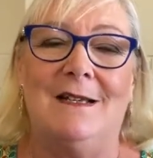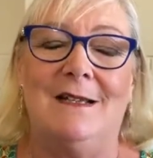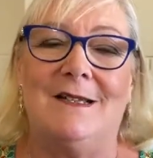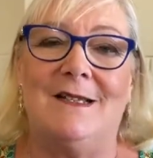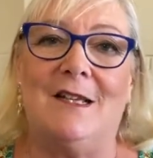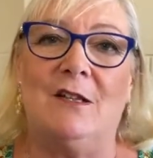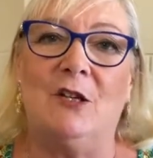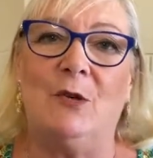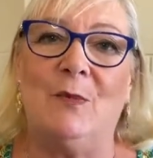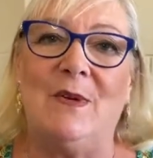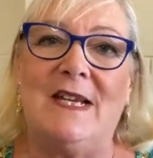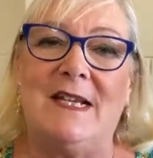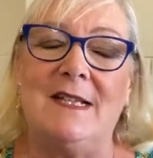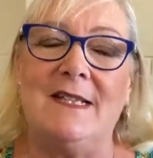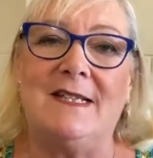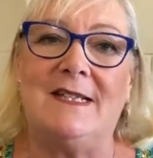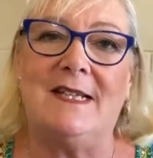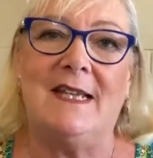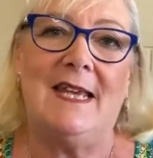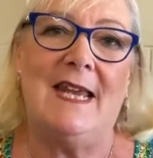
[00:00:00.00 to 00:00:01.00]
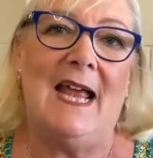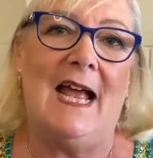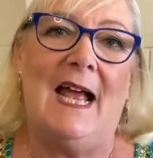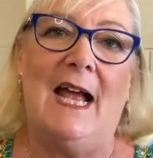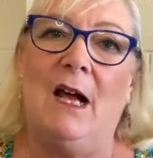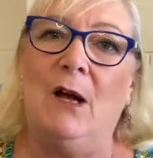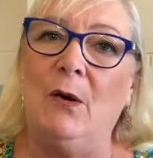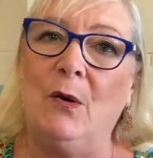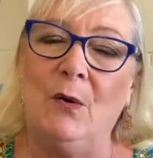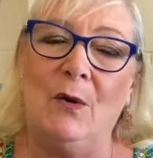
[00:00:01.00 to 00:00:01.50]
so that we can see
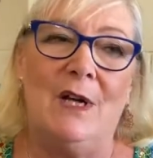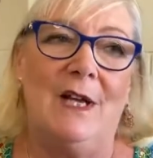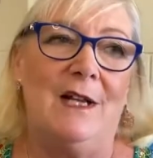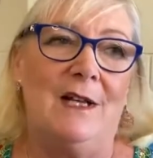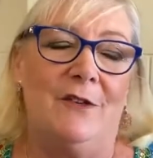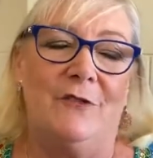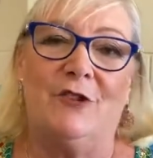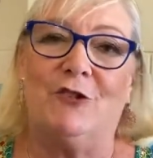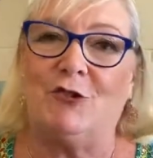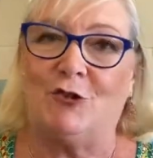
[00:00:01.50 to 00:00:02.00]
how the